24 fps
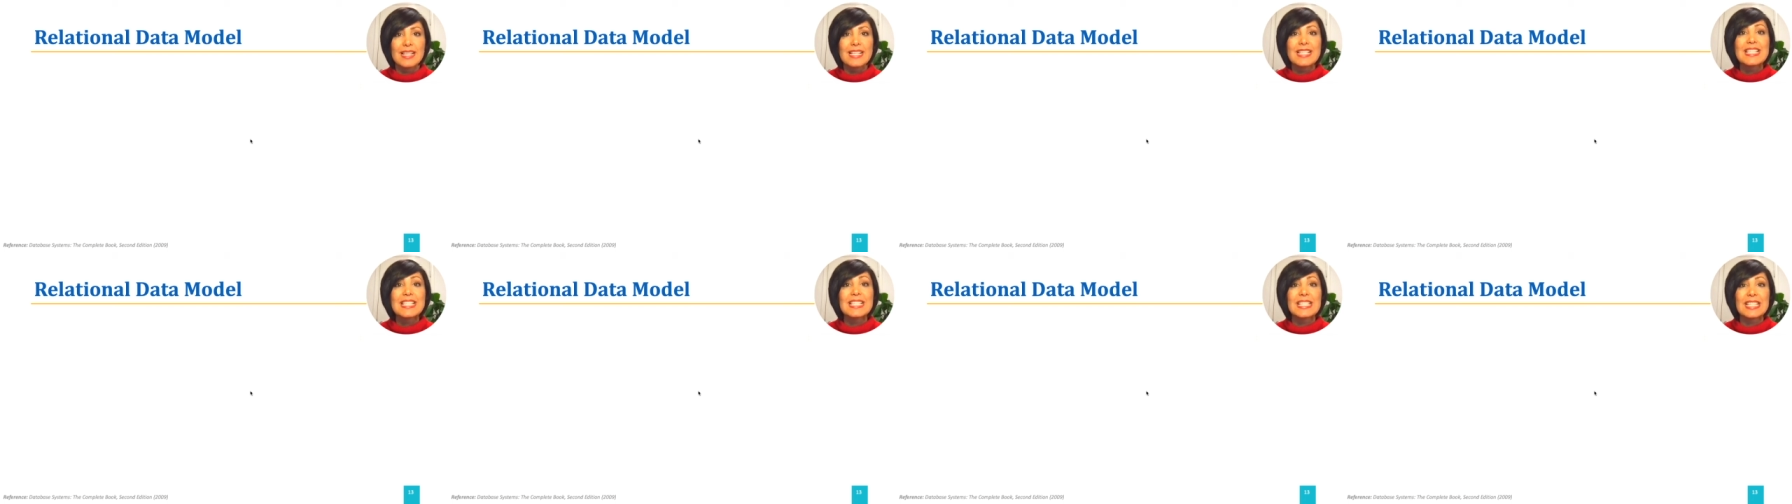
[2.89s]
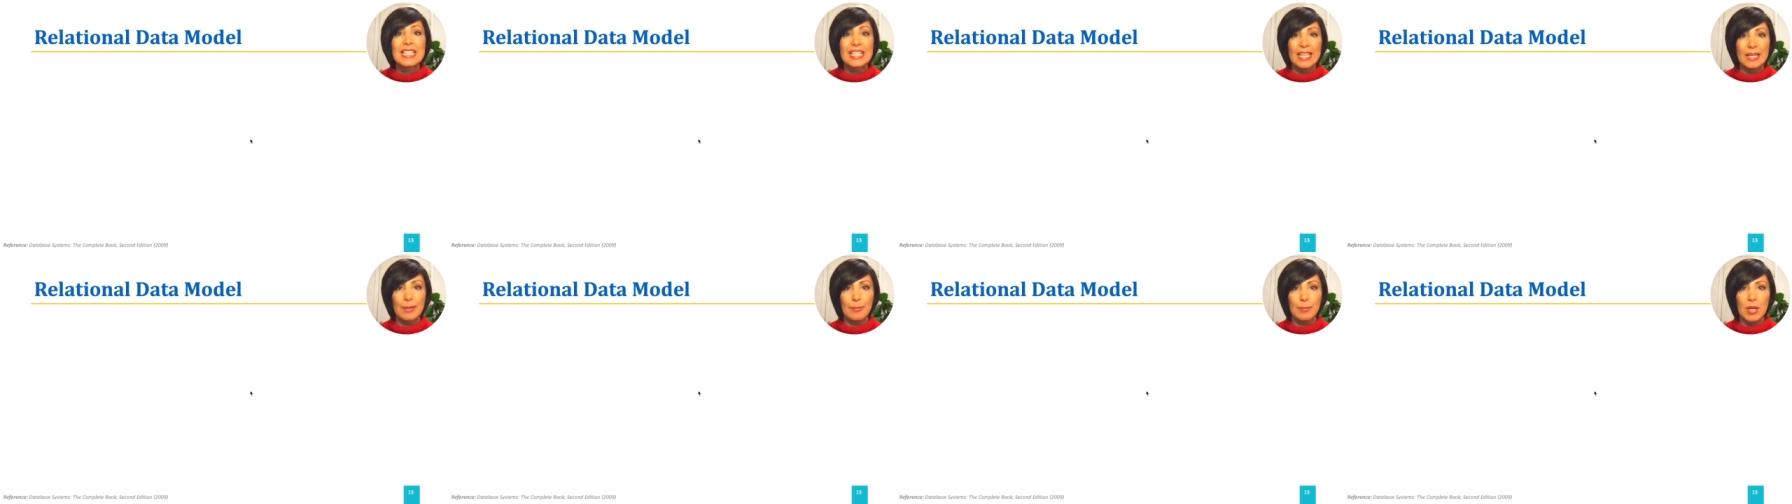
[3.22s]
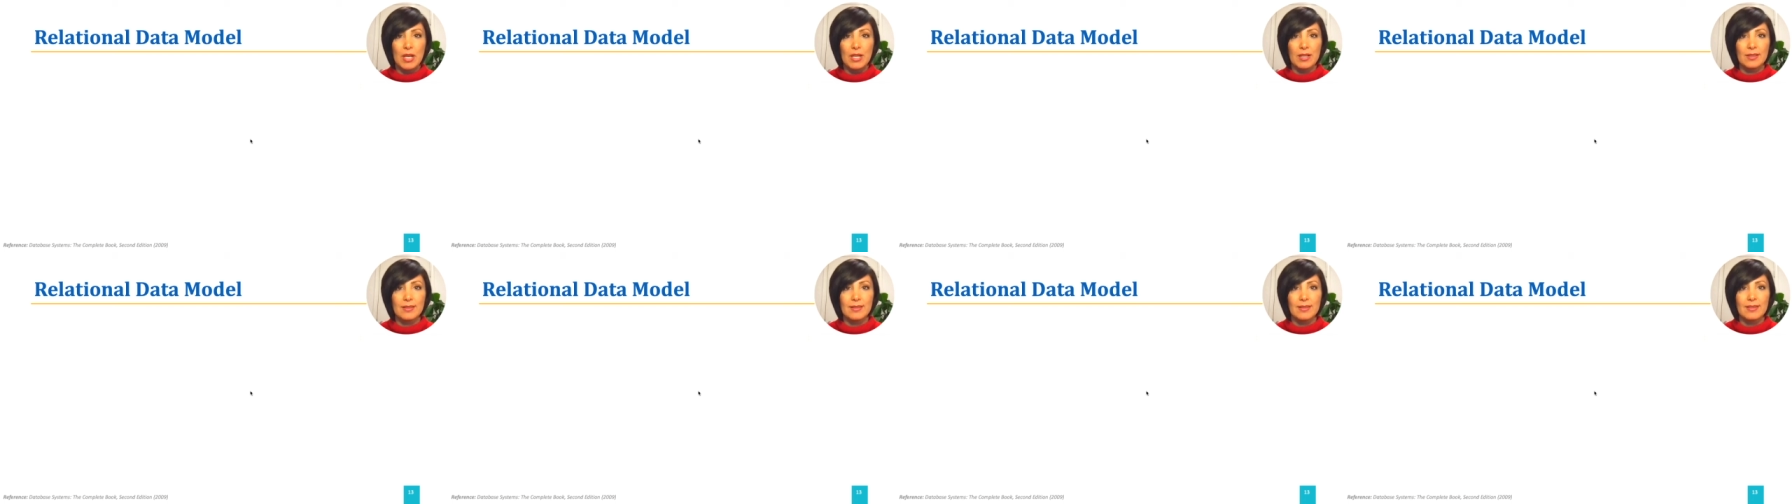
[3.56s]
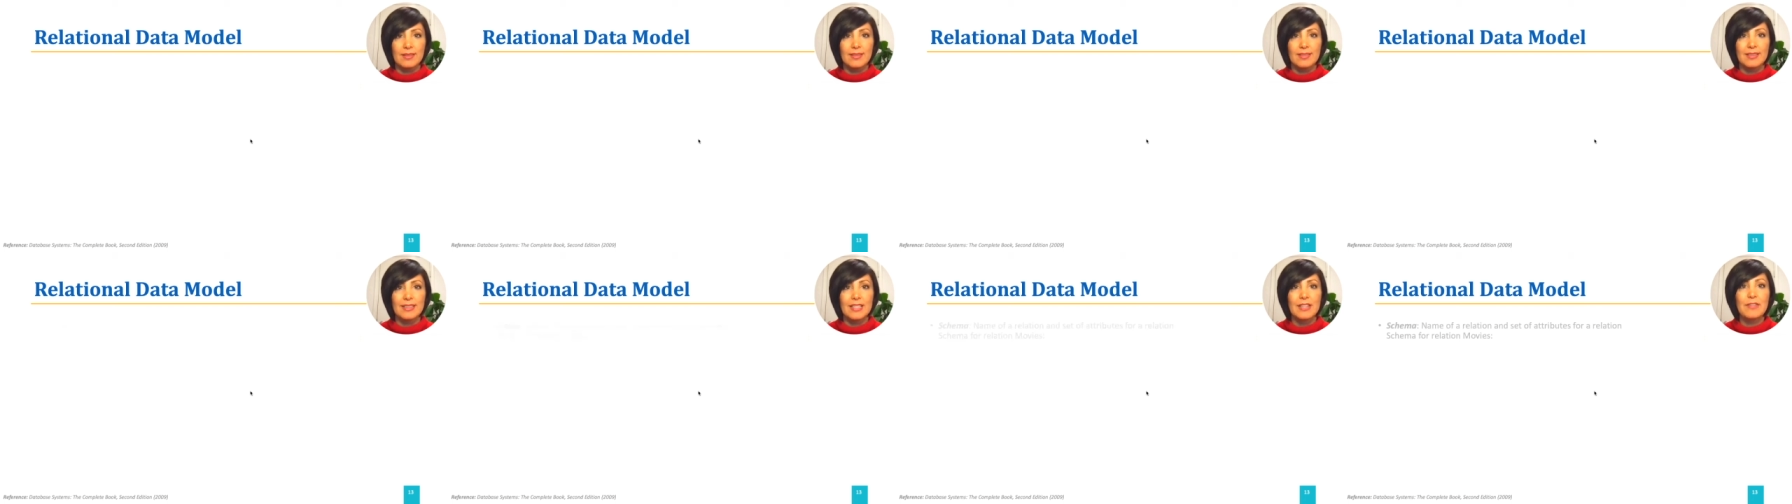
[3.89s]
schema
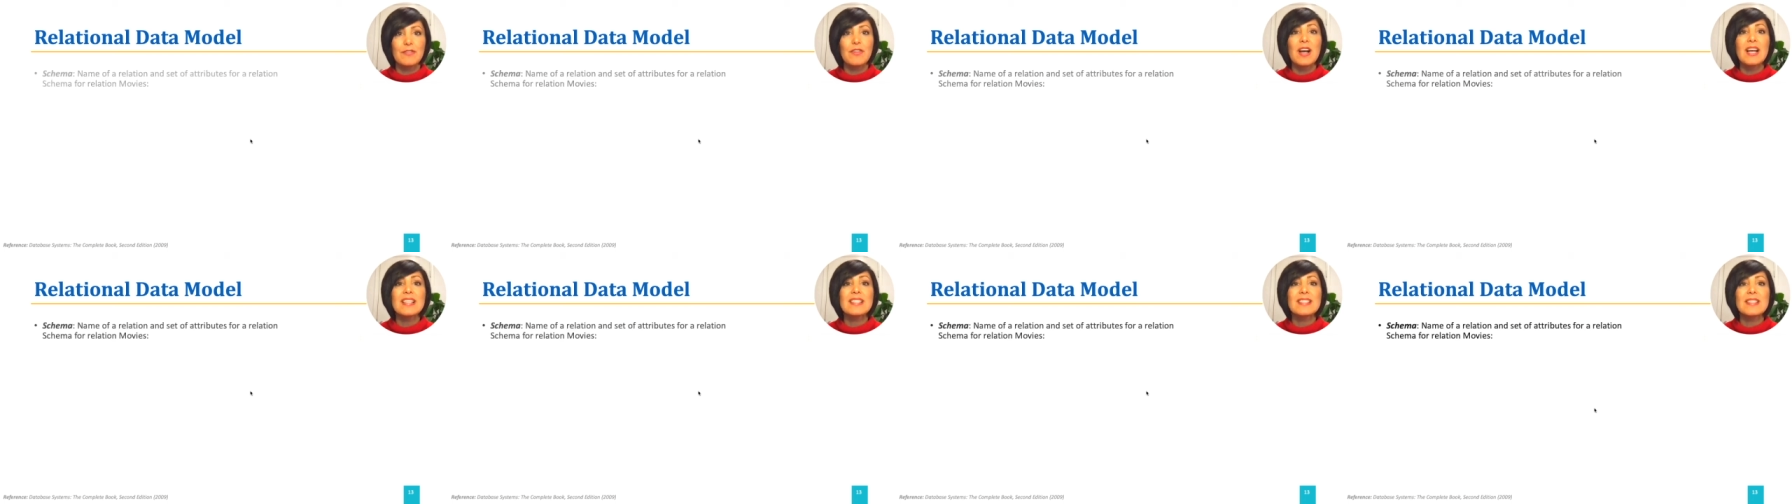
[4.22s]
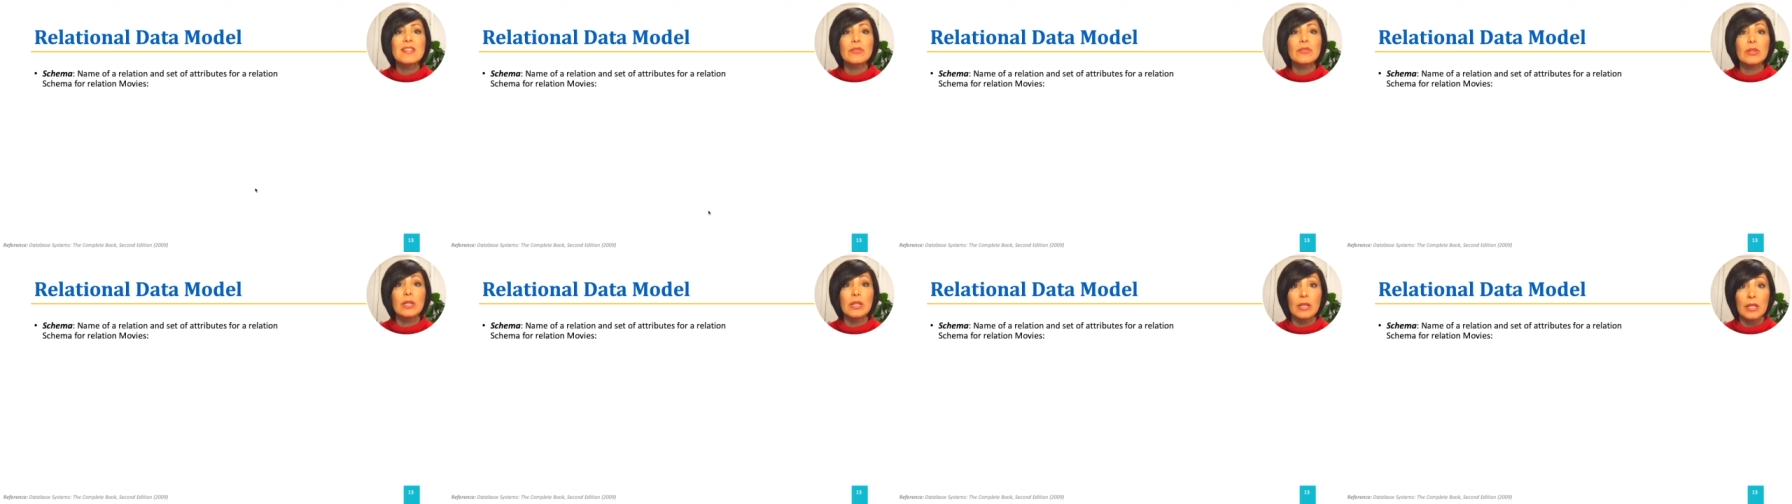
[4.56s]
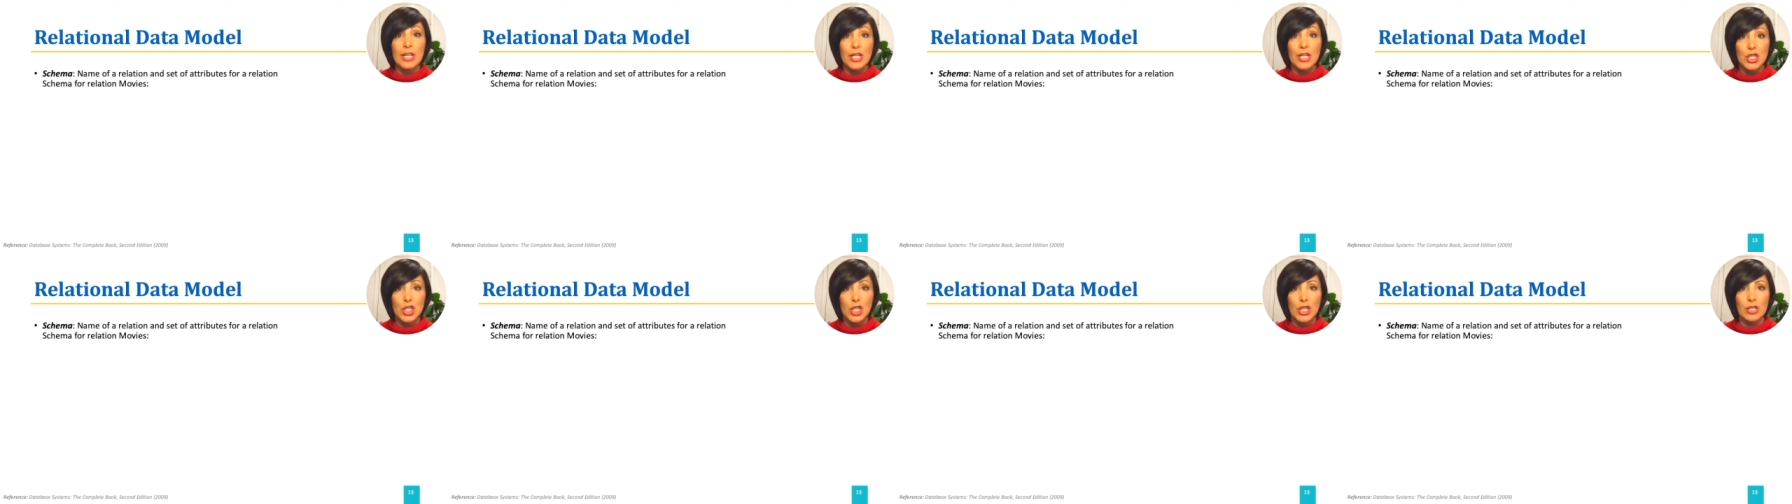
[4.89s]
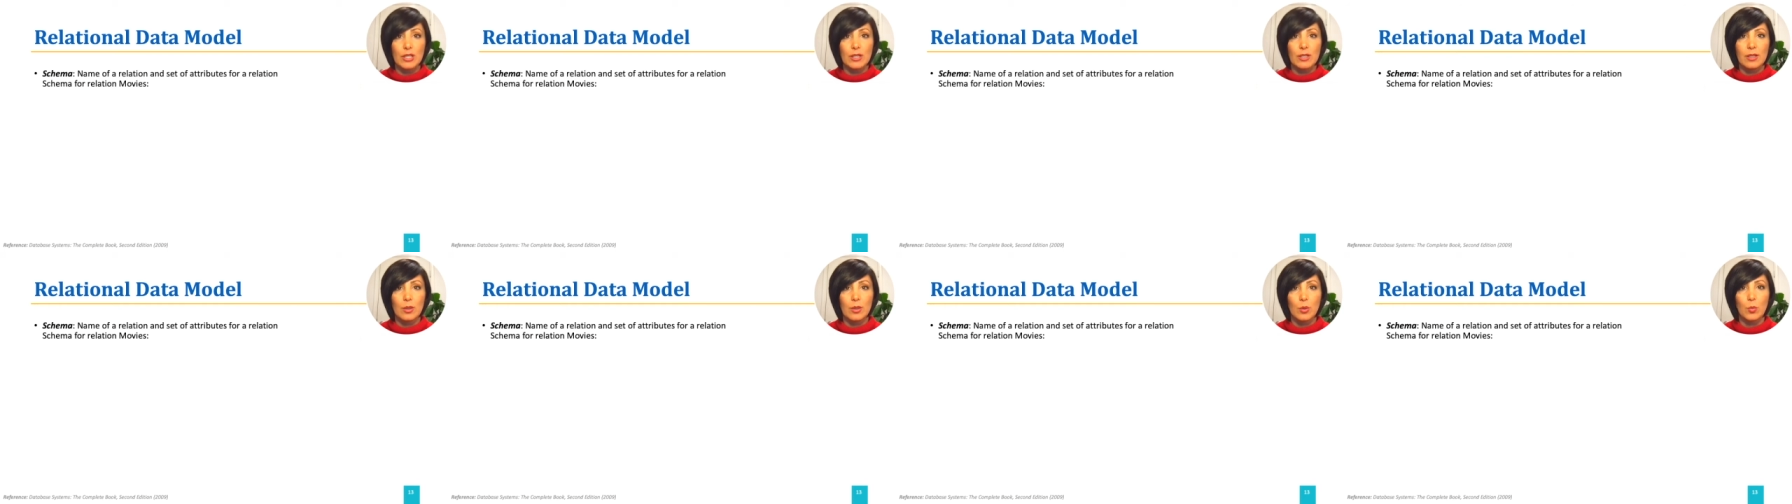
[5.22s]
defines a
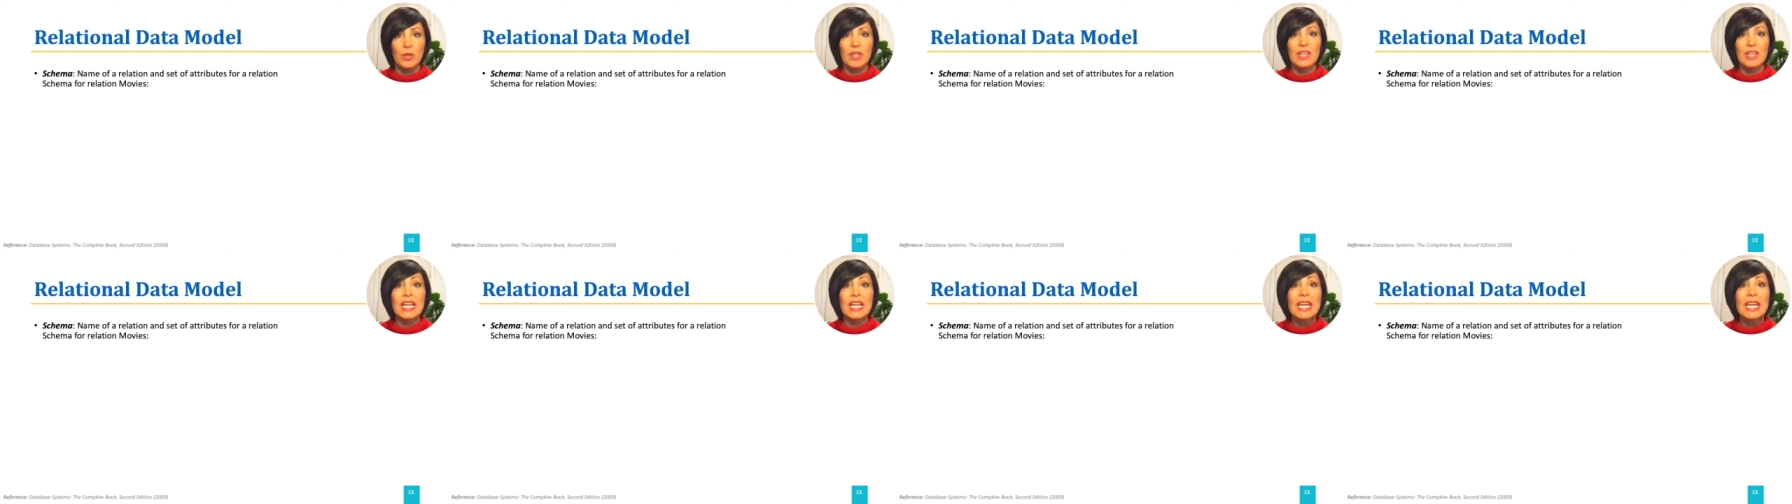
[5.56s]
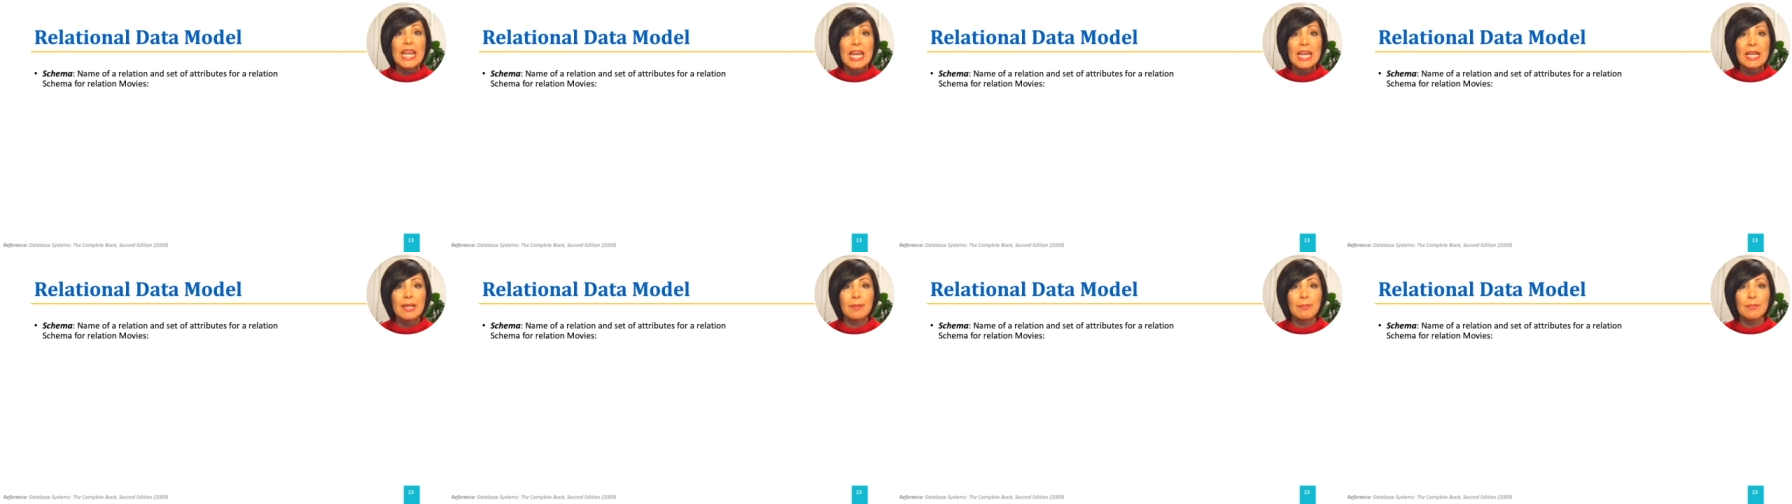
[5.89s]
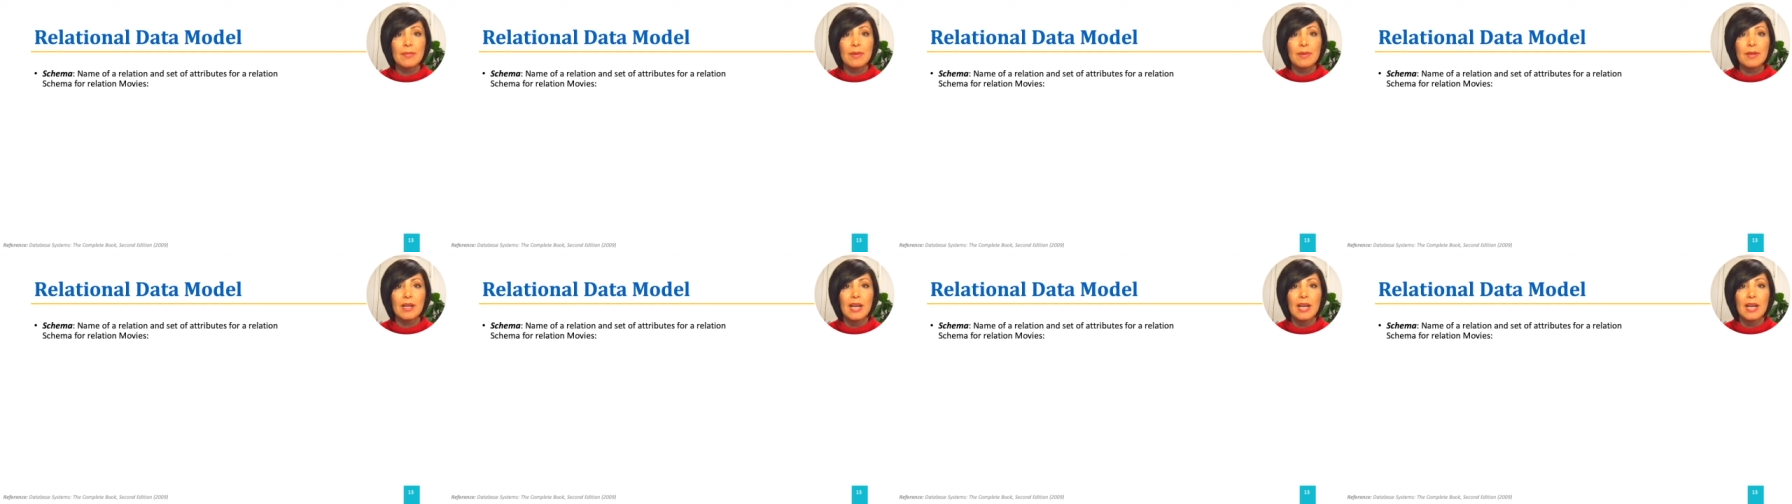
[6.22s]
relation with a name